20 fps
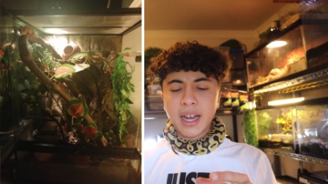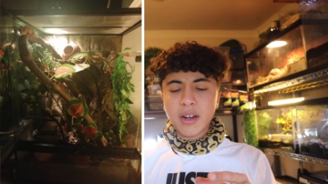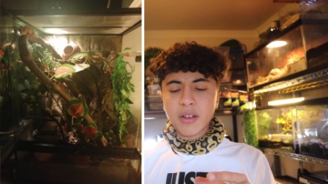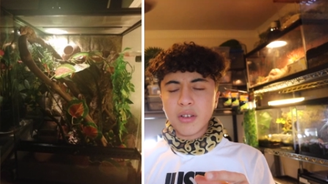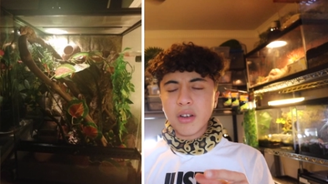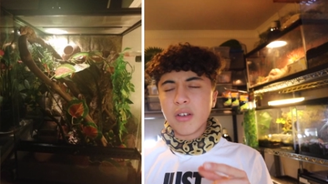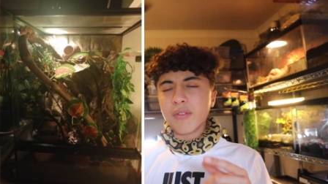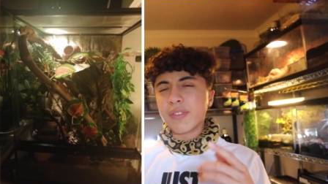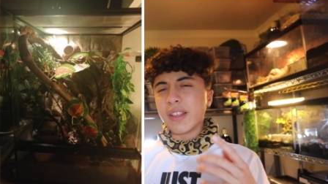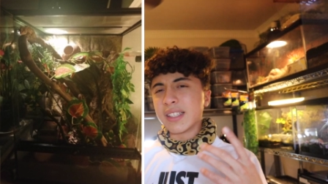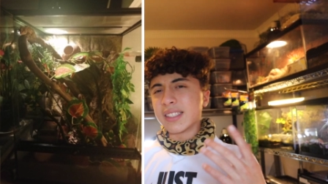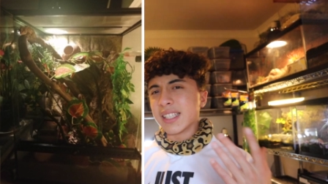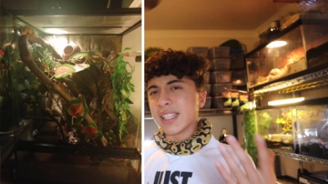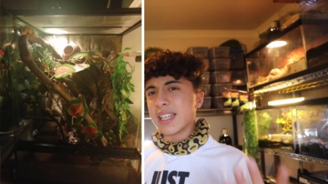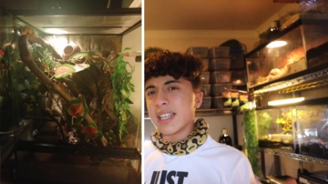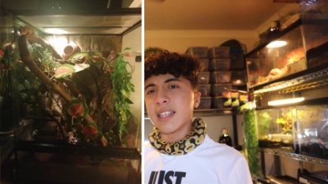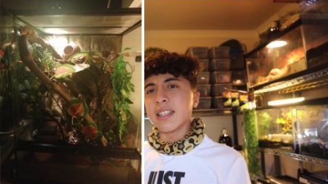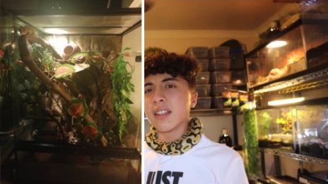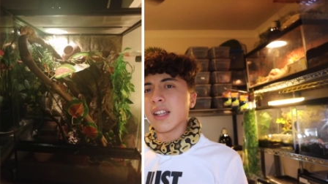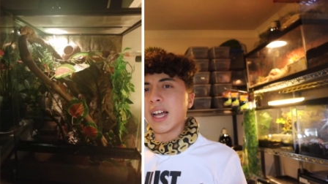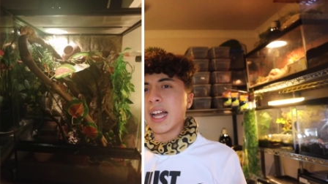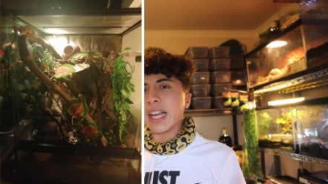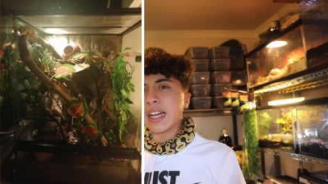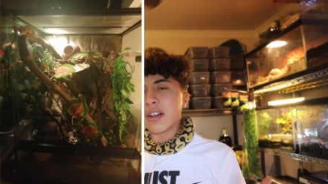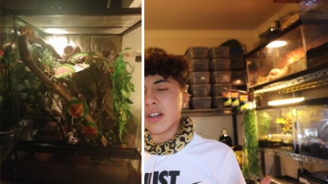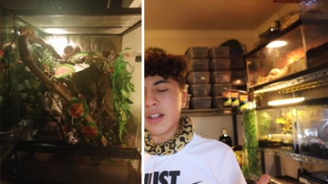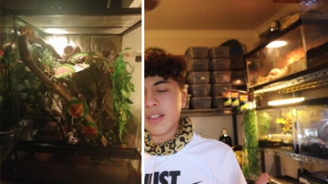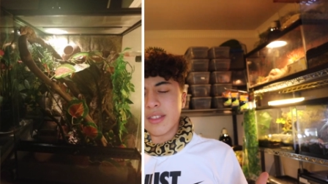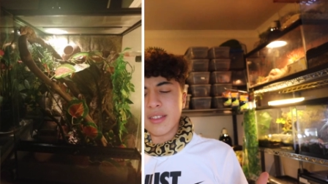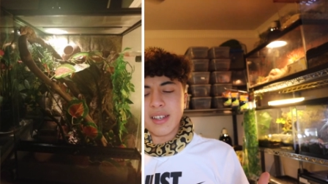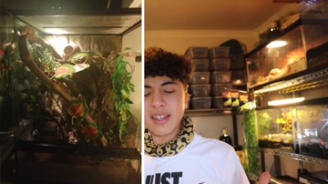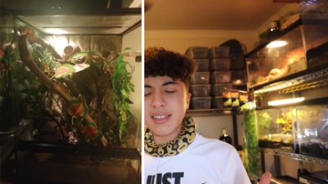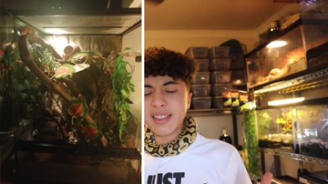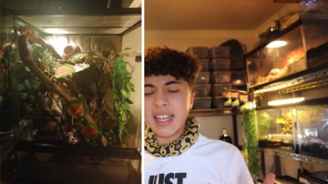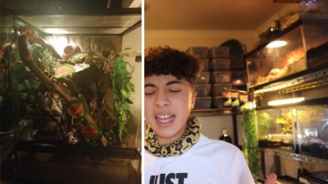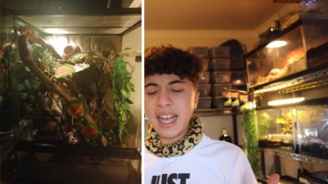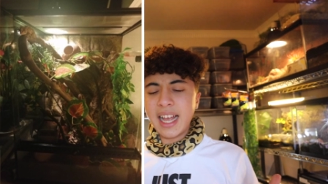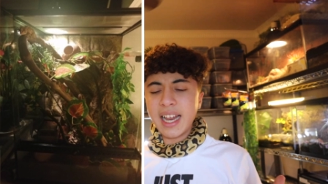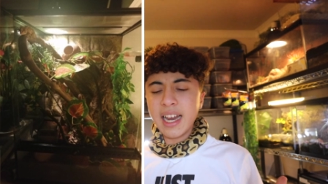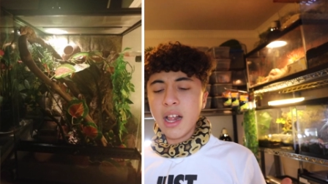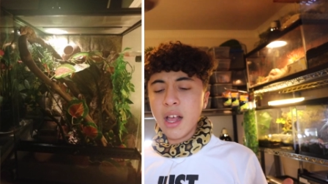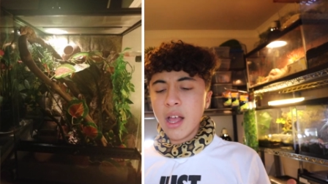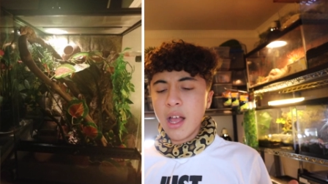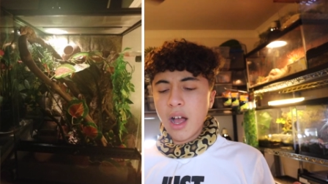don't know if that's a heat light or anything like that.